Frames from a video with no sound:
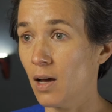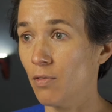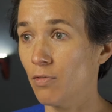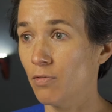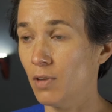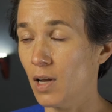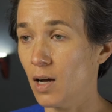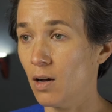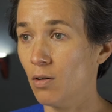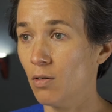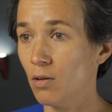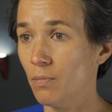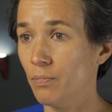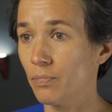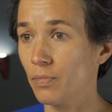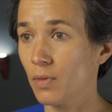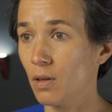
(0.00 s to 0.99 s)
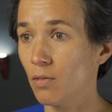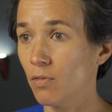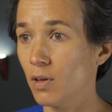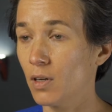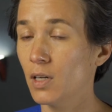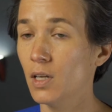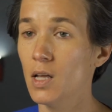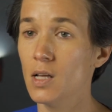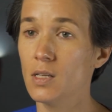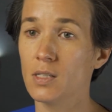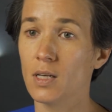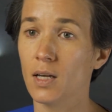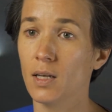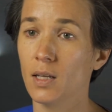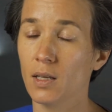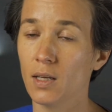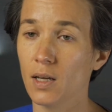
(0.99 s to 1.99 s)
have now a very
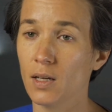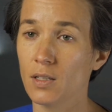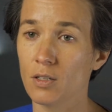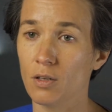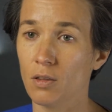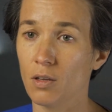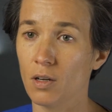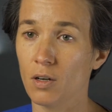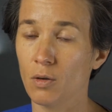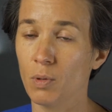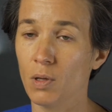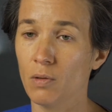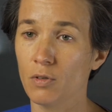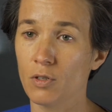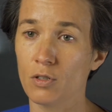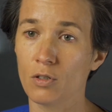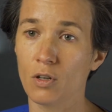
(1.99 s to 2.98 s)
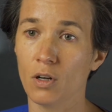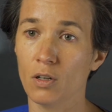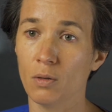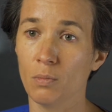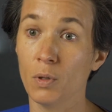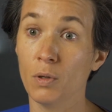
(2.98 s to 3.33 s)
exciting cancer therapy, which is called